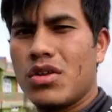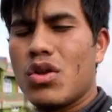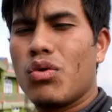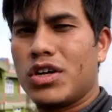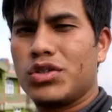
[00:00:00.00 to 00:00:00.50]

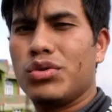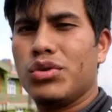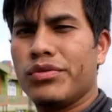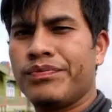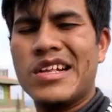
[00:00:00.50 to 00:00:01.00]
What to do
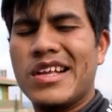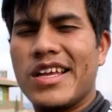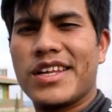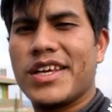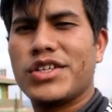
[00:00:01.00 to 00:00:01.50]
in
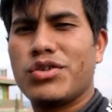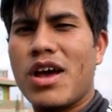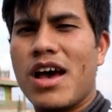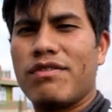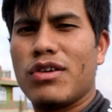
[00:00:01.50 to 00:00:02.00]
case you
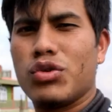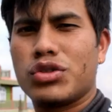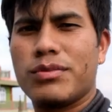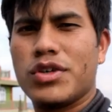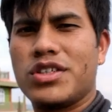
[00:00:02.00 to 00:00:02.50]
have loose
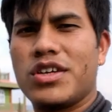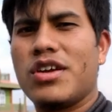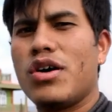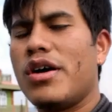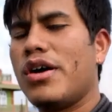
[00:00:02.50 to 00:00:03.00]
motion
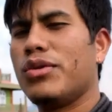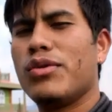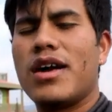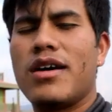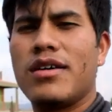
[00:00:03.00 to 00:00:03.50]
or you
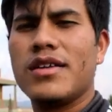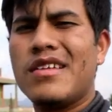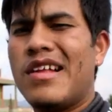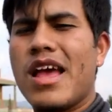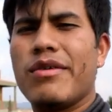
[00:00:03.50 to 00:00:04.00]
are
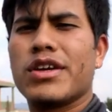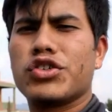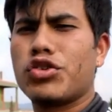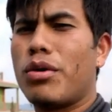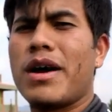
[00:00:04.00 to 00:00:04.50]
having
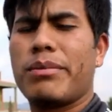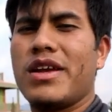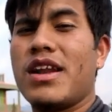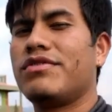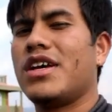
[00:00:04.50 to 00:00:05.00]
stomach pain
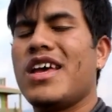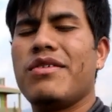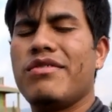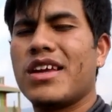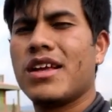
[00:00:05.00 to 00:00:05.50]
after
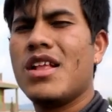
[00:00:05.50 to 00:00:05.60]
having